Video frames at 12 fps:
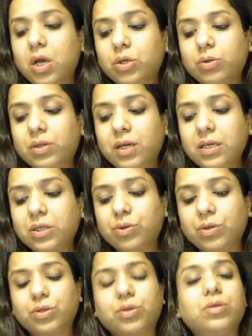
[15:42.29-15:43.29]
So these
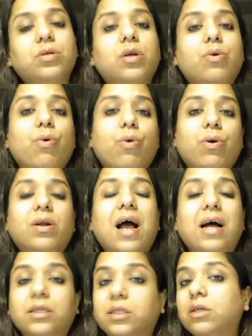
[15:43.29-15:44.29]
crystals are called
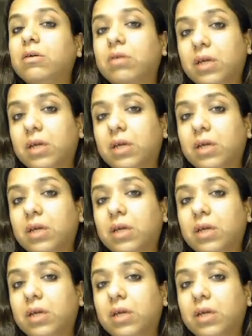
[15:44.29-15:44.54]
as the